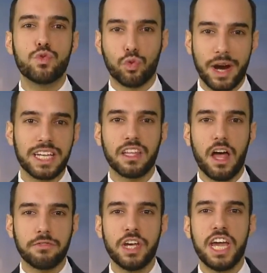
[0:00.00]
great
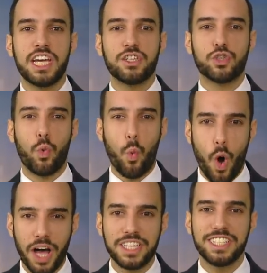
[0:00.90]
loves into
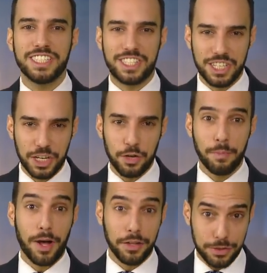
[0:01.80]
one single
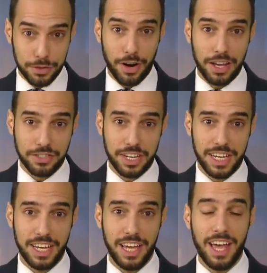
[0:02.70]

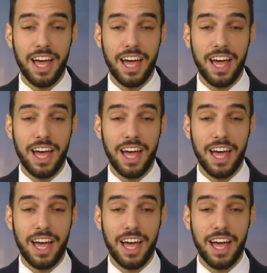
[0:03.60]
monstrosity,